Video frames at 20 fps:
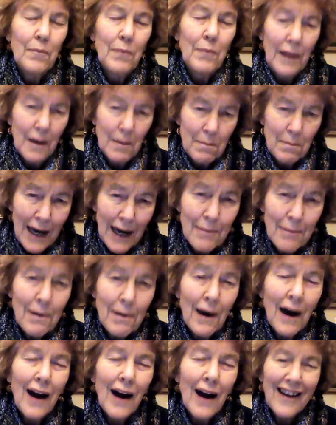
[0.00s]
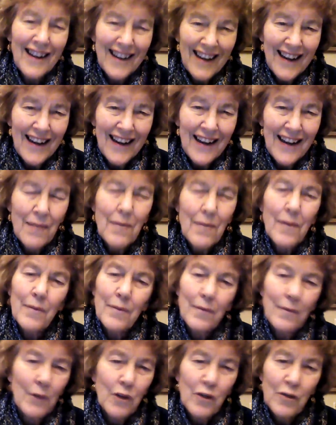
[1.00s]
The BIPOC
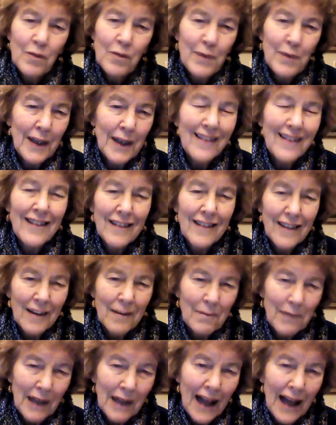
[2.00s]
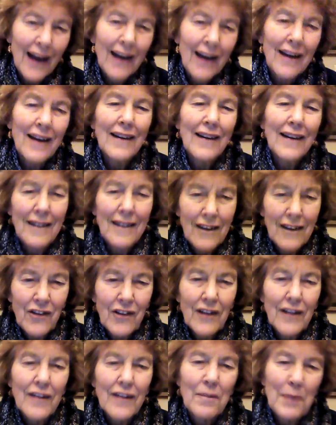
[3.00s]
movement, Black,
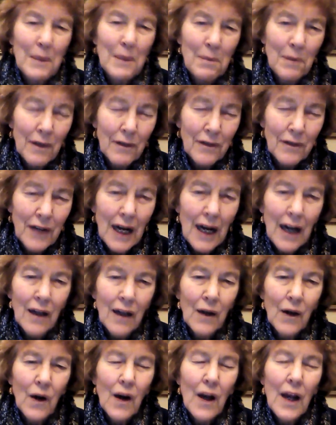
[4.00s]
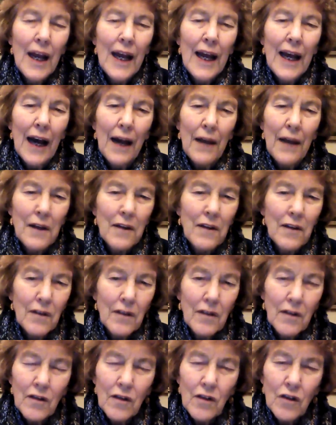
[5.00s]
Indigenous, people of color, I think
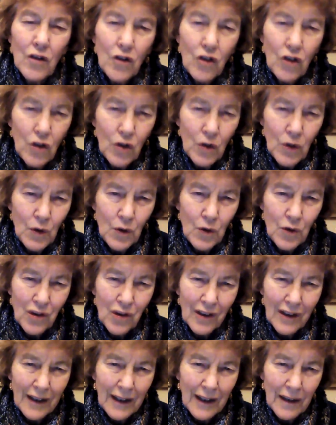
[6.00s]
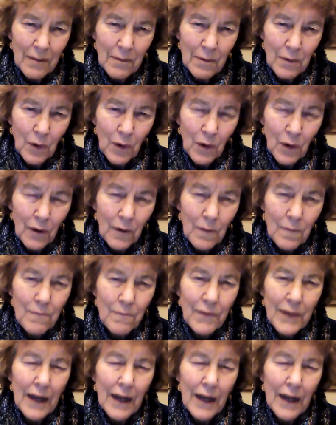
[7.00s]
this is hugely important.